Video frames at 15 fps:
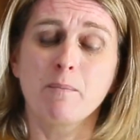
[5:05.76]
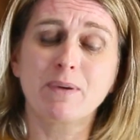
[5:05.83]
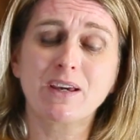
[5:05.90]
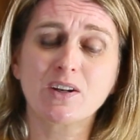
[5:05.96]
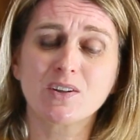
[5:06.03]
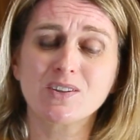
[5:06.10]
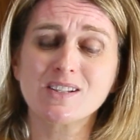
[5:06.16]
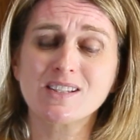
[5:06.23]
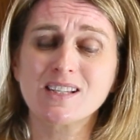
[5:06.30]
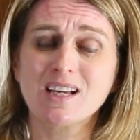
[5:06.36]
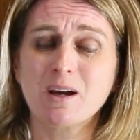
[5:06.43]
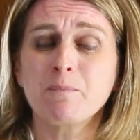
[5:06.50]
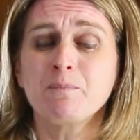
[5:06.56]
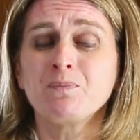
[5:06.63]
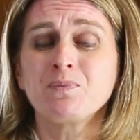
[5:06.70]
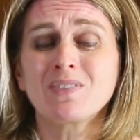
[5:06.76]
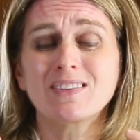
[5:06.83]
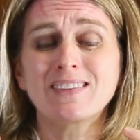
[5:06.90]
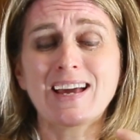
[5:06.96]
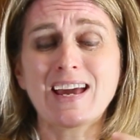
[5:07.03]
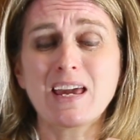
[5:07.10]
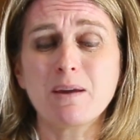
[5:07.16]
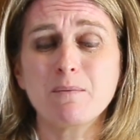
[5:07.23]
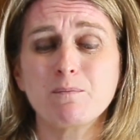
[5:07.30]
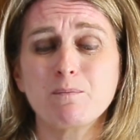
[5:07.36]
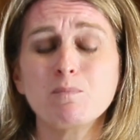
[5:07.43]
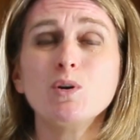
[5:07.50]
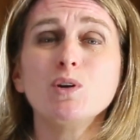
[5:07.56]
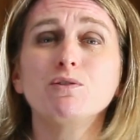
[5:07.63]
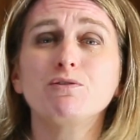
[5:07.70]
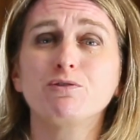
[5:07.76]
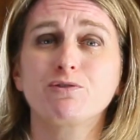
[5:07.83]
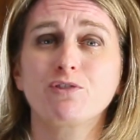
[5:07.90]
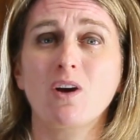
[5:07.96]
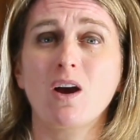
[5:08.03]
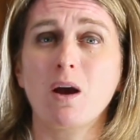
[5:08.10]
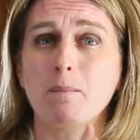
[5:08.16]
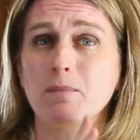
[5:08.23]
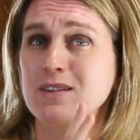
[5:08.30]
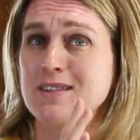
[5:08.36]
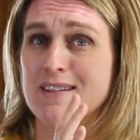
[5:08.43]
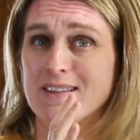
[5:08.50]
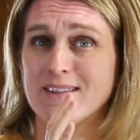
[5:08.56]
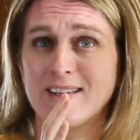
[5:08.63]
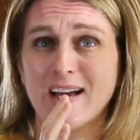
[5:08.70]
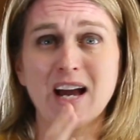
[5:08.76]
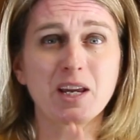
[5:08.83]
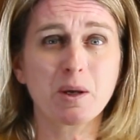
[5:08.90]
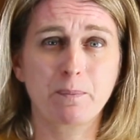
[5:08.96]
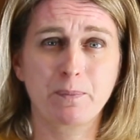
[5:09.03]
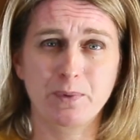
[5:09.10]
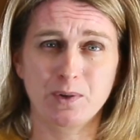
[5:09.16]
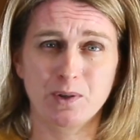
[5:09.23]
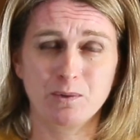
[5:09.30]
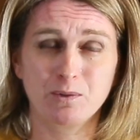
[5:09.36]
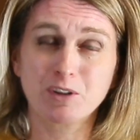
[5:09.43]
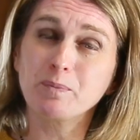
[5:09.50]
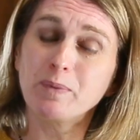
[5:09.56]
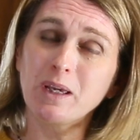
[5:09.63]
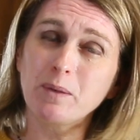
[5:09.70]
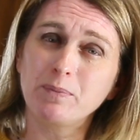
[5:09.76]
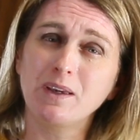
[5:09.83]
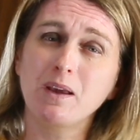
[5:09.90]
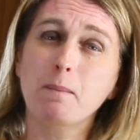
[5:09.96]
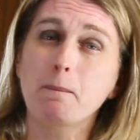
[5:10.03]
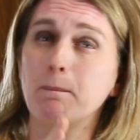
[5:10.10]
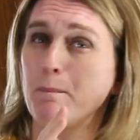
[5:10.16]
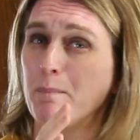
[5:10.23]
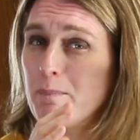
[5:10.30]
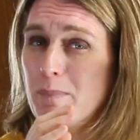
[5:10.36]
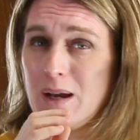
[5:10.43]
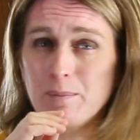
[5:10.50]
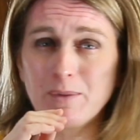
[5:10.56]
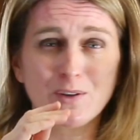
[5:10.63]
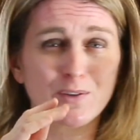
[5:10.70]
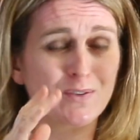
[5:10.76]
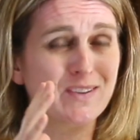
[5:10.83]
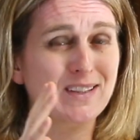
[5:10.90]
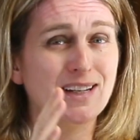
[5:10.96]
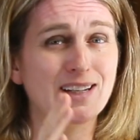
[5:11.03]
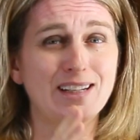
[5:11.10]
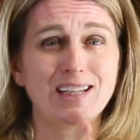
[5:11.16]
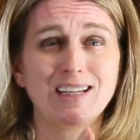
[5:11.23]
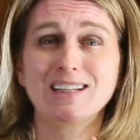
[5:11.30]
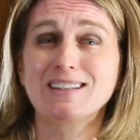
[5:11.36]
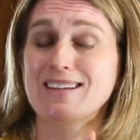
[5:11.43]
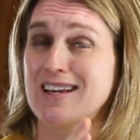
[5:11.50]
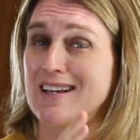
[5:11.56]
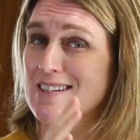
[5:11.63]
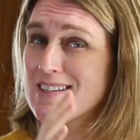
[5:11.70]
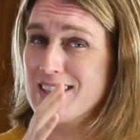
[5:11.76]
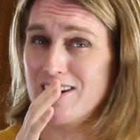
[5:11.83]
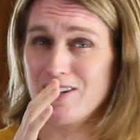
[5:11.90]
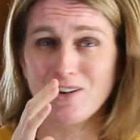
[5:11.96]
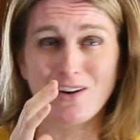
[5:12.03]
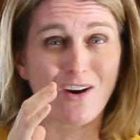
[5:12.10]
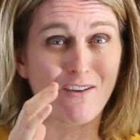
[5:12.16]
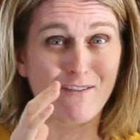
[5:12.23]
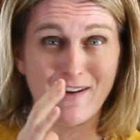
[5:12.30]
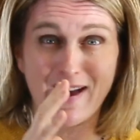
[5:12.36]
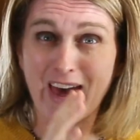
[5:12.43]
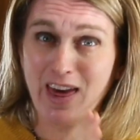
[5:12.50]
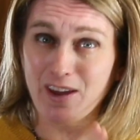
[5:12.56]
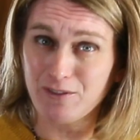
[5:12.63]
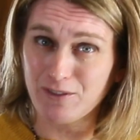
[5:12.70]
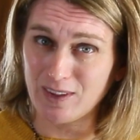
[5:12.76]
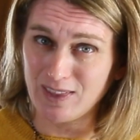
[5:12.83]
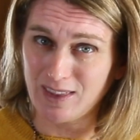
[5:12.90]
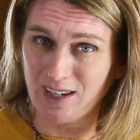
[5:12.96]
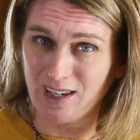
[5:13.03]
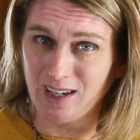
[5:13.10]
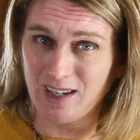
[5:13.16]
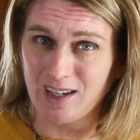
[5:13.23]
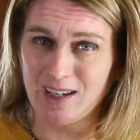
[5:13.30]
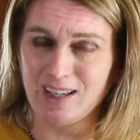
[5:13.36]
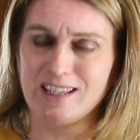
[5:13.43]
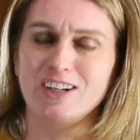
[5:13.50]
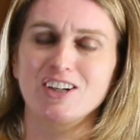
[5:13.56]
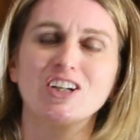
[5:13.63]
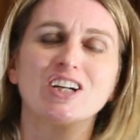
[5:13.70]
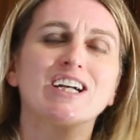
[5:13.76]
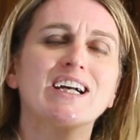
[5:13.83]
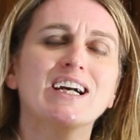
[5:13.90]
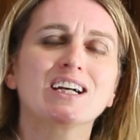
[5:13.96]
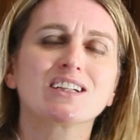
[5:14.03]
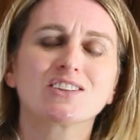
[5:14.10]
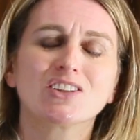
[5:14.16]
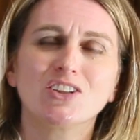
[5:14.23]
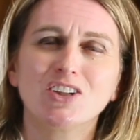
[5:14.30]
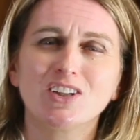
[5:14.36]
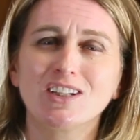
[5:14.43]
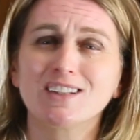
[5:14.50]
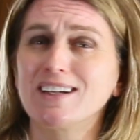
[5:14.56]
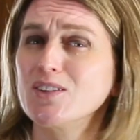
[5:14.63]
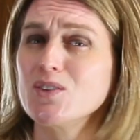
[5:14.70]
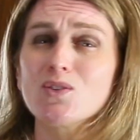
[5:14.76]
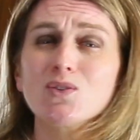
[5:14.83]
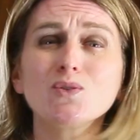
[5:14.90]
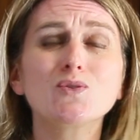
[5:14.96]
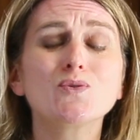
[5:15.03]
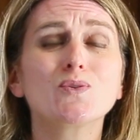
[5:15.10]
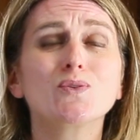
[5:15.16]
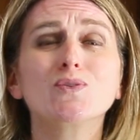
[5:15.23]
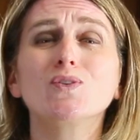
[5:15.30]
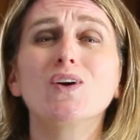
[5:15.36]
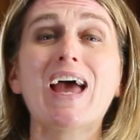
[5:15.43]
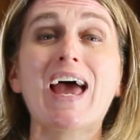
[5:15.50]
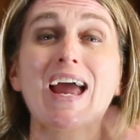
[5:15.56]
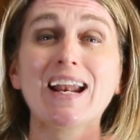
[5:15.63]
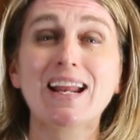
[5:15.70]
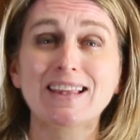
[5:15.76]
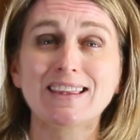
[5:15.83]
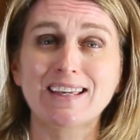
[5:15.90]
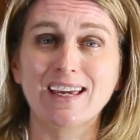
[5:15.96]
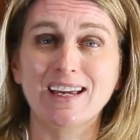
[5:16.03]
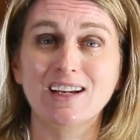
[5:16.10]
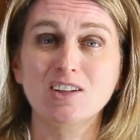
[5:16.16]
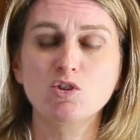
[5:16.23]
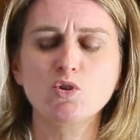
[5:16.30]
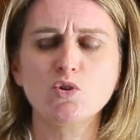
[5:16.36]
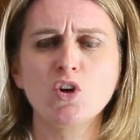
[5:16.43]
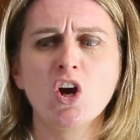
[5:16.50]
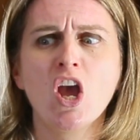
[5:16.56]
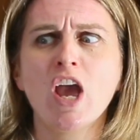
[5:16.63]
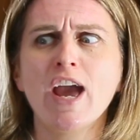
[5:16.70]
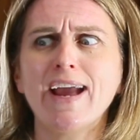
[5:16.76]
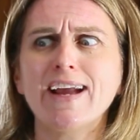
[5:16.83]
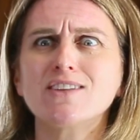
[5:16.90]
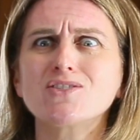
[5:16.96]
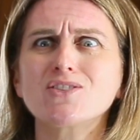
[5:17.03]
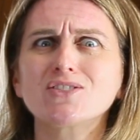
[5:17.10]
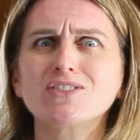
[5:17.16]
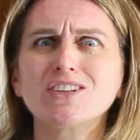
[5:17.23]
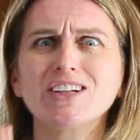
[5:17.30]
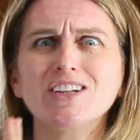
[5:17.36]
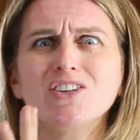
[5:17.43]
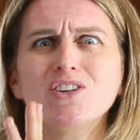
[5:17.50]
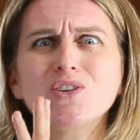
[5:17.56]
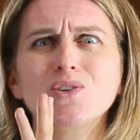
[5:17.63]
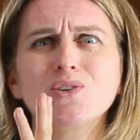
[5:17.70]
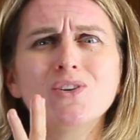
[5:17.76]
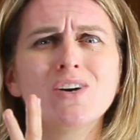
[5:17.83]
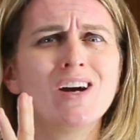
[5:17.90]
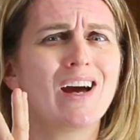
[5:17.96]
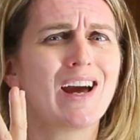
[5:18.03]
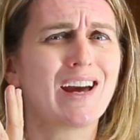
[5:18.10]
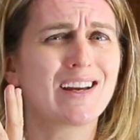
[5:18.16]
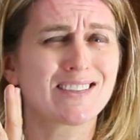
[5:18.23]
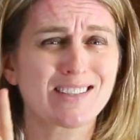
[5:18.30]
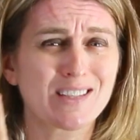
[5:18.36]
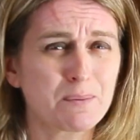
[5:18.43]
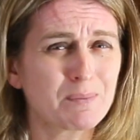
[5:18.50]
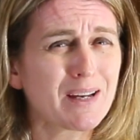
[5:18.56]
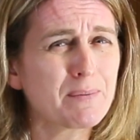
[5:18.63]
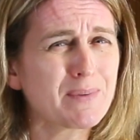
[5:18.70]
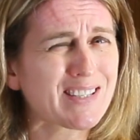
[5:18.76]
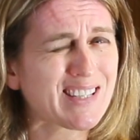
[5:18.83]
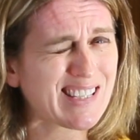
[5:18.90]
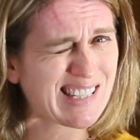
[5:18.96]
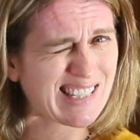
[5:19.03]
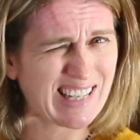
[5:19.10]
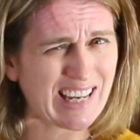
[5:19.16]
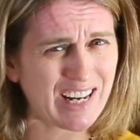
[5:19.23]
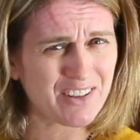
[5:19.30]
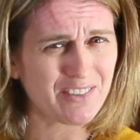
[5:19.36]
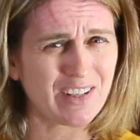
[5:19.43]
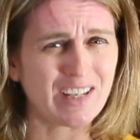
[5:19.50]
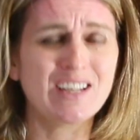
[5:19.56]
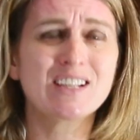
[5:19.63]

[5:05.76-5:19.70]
because they move from the diaper where baby mommy or daddy takes care of everything, they are cuddled, they don't do anything, to a totally new and sometimes scary